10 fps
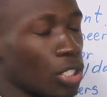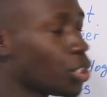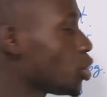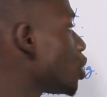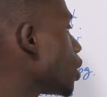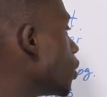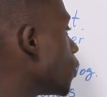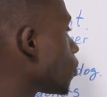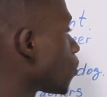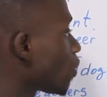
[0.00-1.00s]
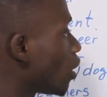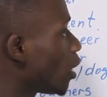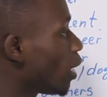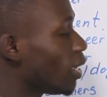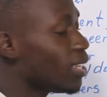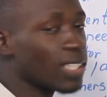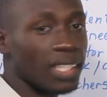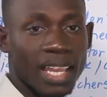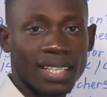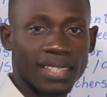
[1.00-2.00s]
a student. He's
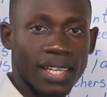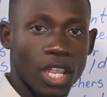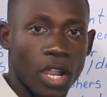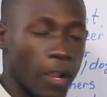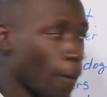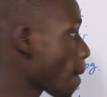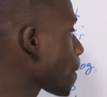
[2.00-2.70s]
an engineer.